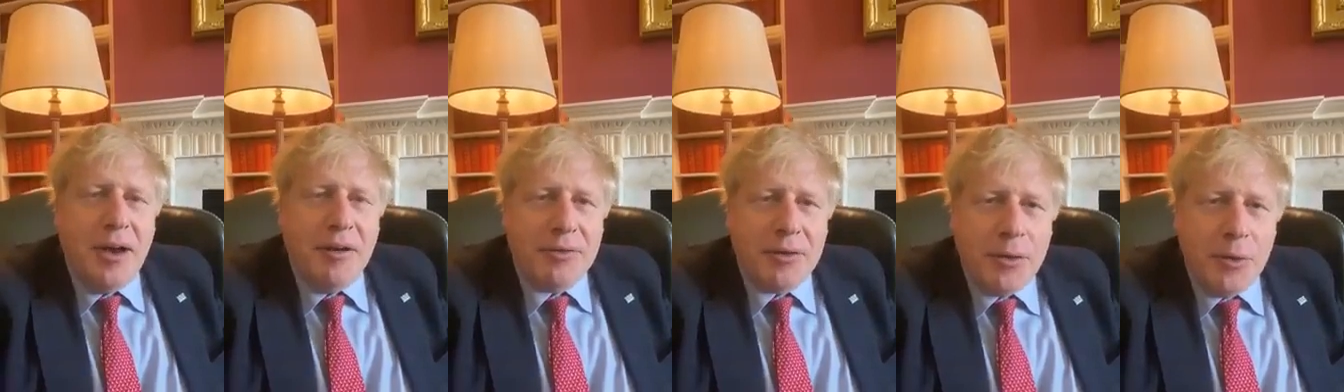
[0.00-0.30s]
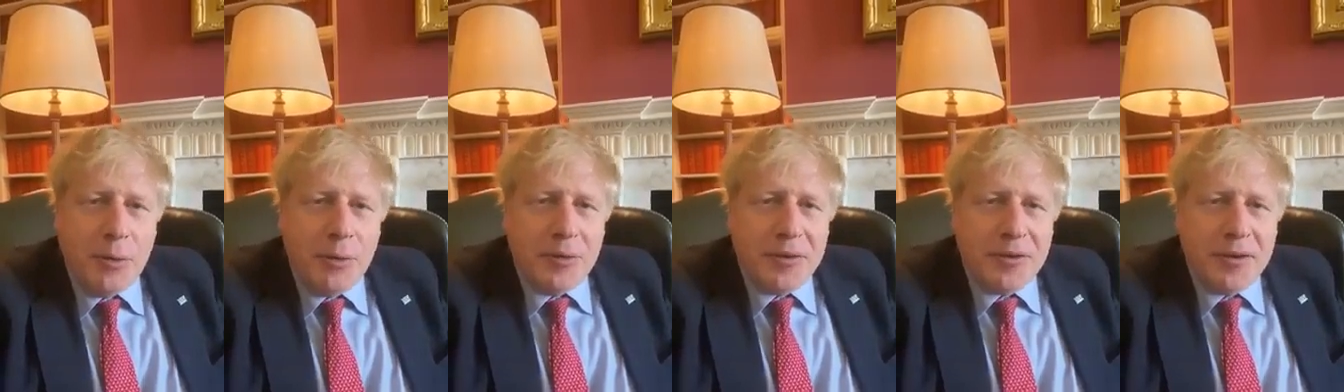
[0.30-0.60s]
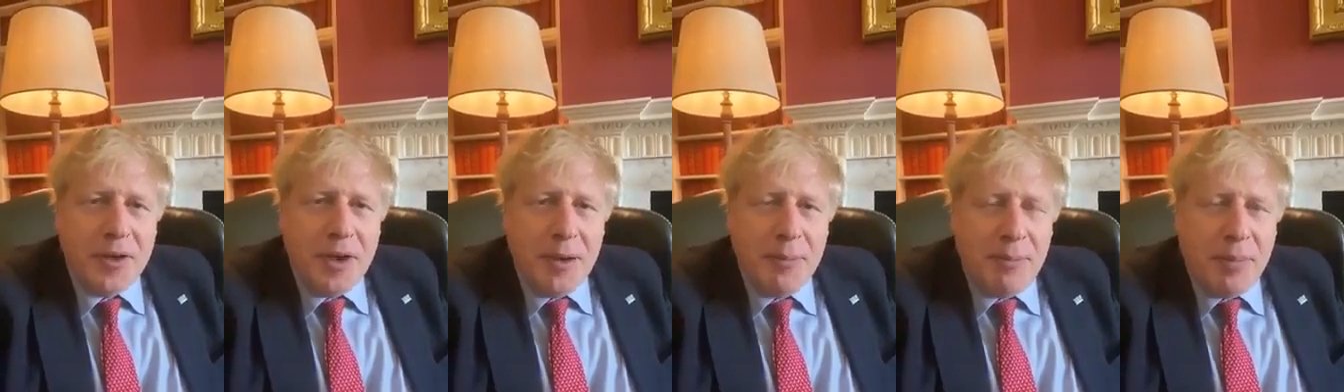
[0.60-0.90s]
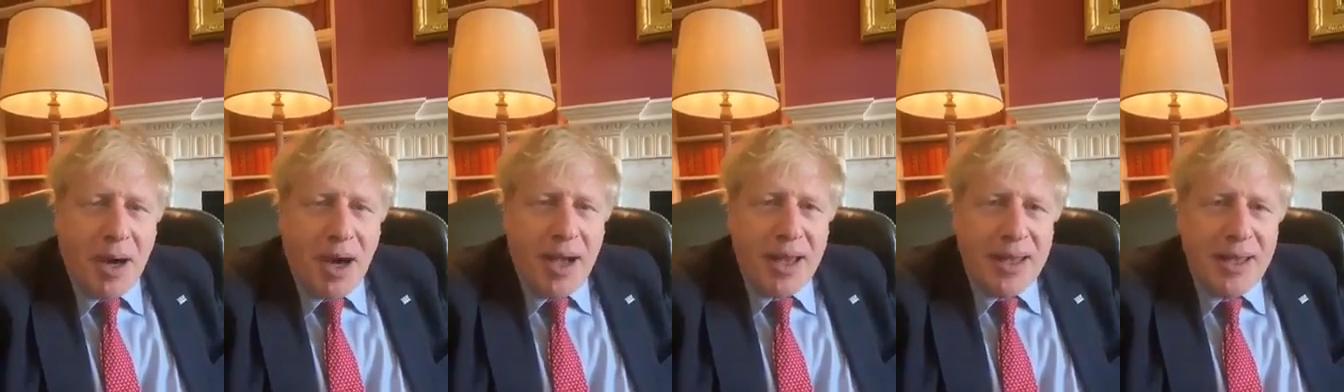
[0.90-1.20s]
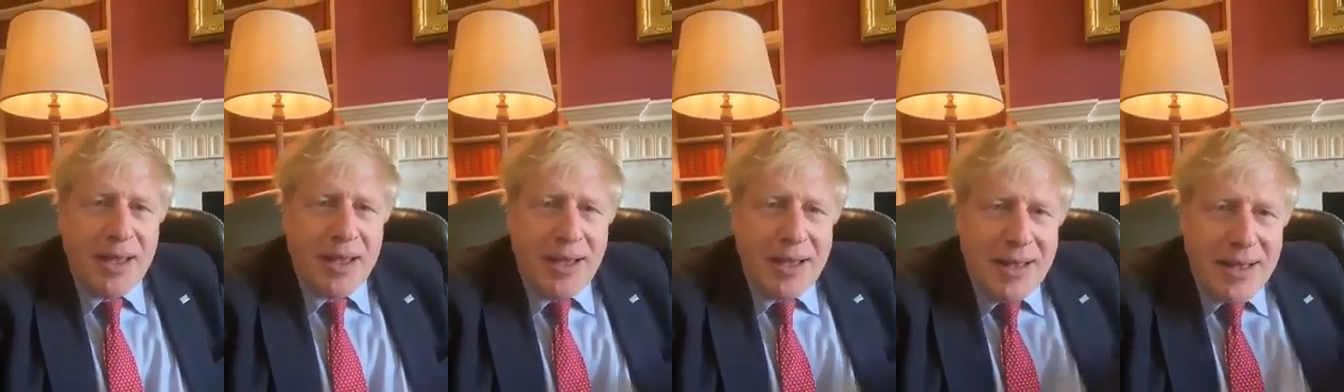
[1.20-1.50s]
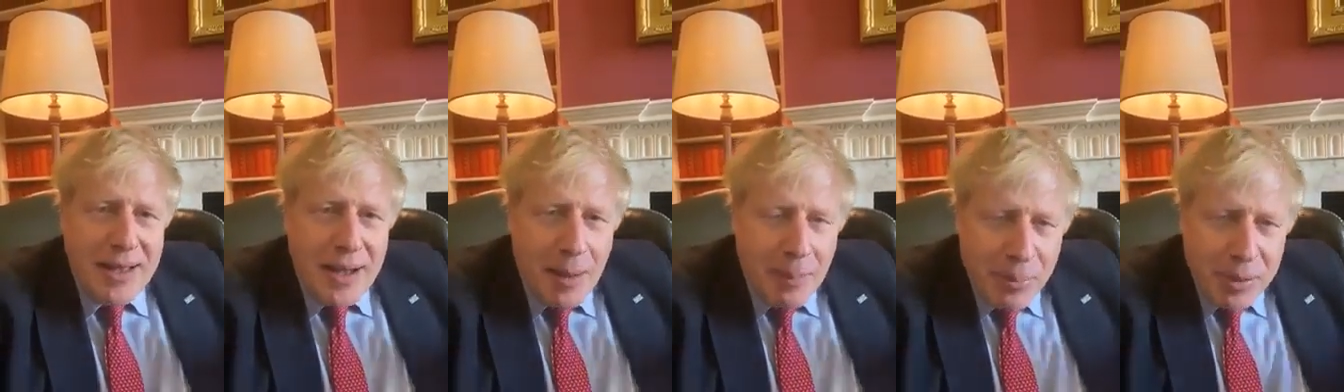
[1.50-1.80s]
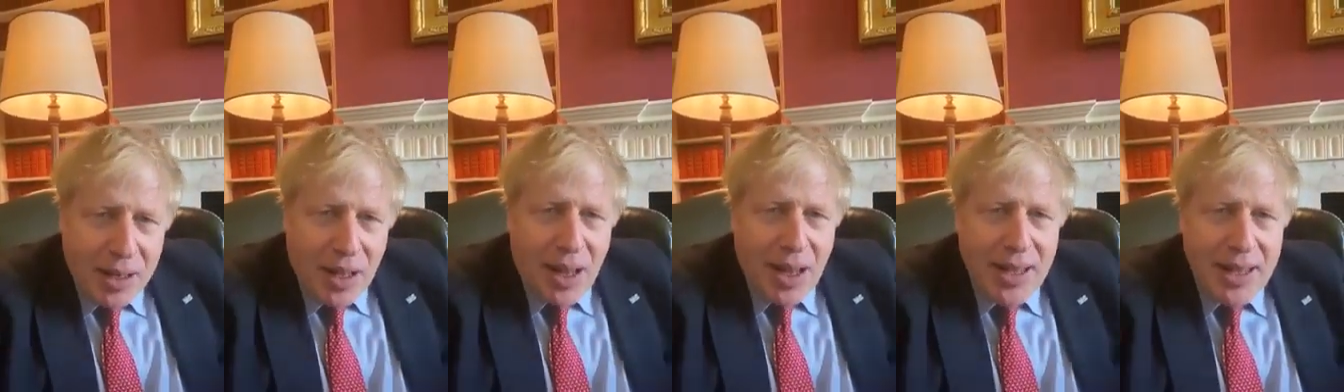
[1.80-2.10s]
of course, by
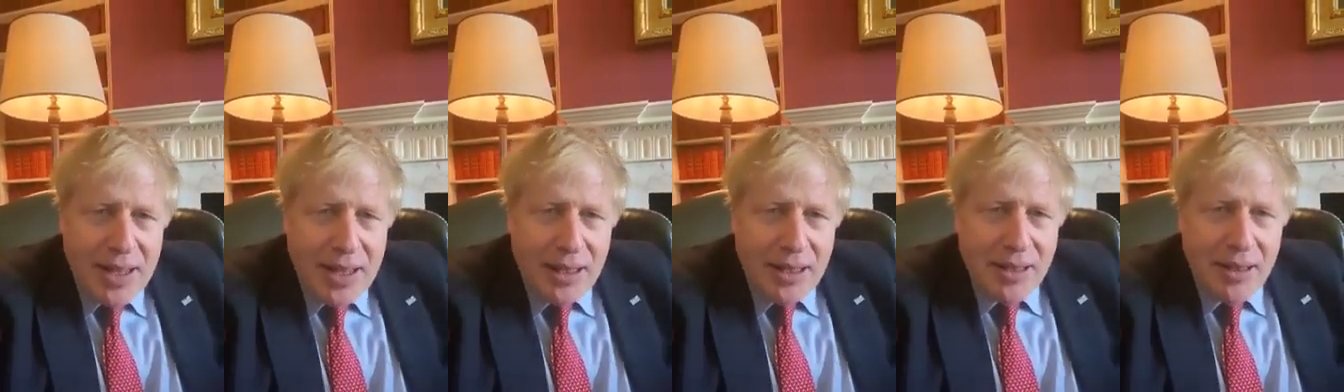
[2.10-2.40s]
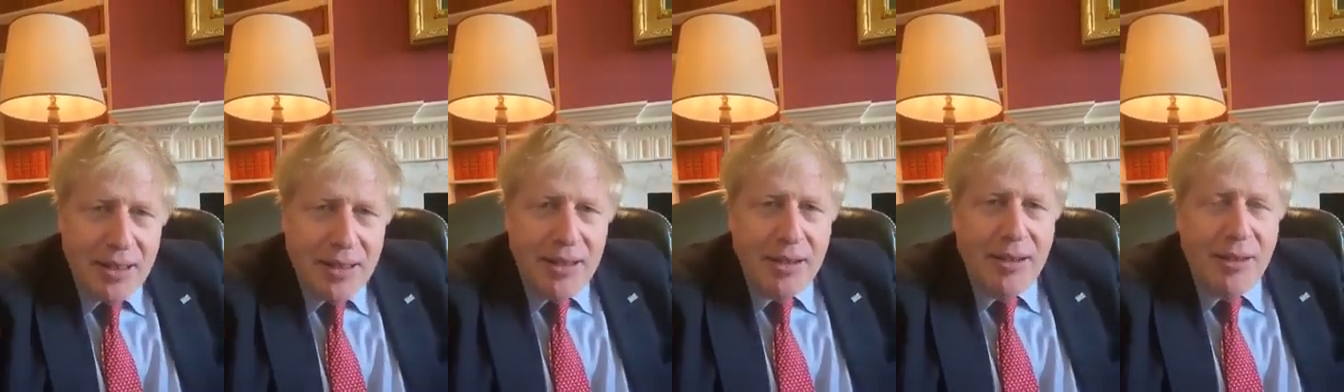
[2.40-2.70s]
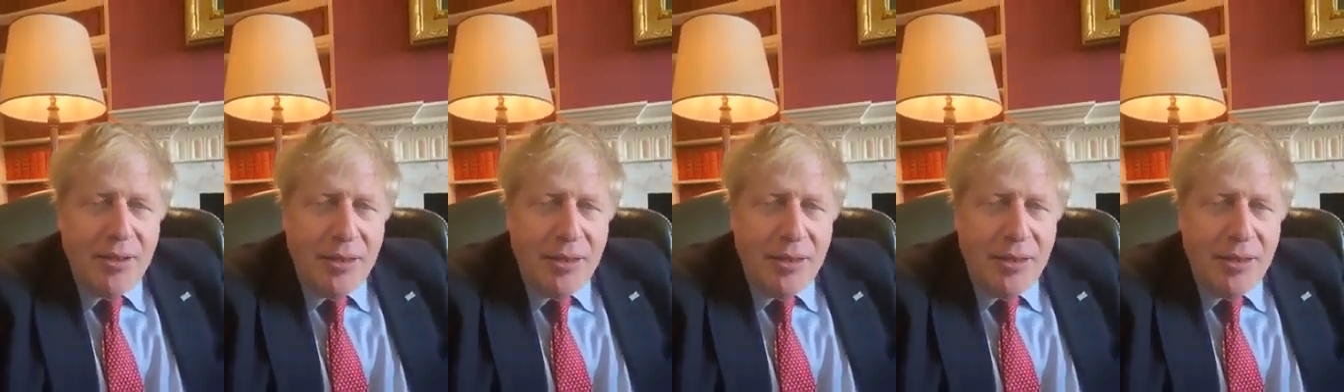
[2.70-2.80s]
applying